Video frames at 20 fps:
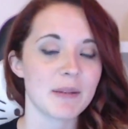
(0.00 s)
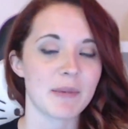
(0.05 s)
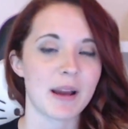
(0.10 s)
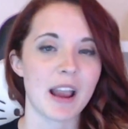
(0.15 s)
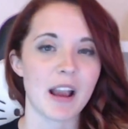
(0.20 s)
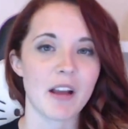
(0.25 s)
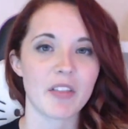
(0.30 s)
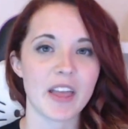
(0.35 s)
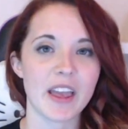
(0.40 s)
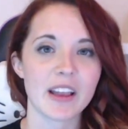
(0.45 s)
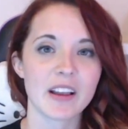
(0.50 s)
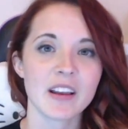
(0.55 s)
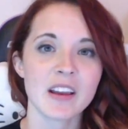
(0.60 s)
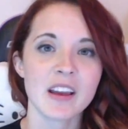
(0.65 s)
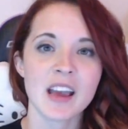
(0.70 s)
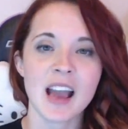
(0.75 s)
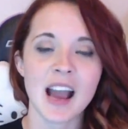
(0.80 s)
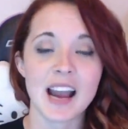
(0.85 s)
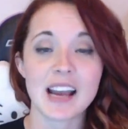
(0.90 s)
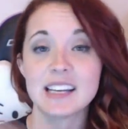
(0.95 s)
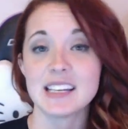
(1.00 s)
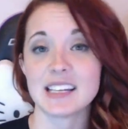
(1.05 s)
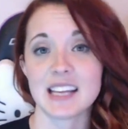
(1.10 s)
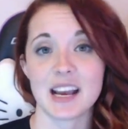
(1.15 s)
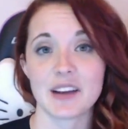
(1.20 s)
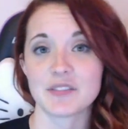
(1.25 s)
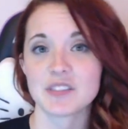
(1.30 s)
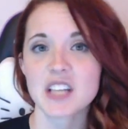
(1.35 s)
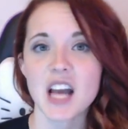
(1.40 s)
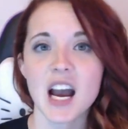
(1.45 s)
and I didn't
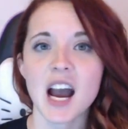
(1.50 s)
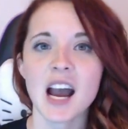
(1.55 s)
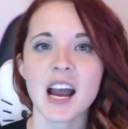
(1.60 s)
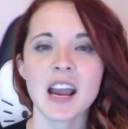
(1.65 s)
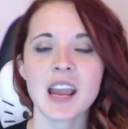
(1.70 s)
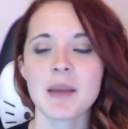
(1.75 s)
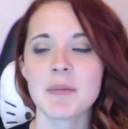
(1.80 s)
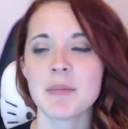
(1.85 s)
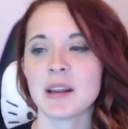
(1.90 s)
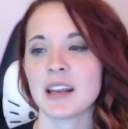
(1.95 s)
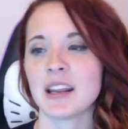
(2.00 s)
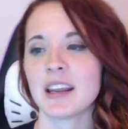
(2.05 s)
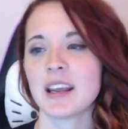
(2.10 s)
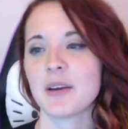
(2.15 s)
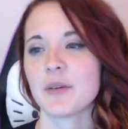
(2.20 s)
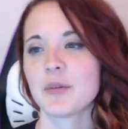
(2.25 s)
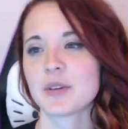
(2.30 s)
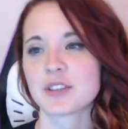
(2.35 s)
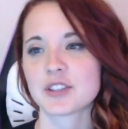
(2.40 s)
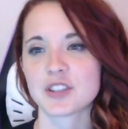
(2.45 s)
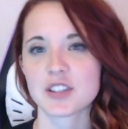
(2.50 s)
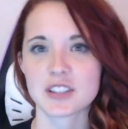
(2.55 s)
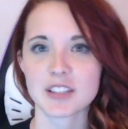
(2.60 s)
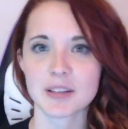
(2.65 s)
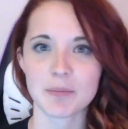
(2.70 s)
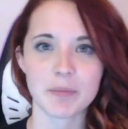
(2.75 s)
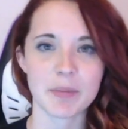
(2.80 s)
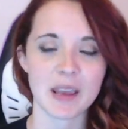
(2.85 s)
have time, and it was just a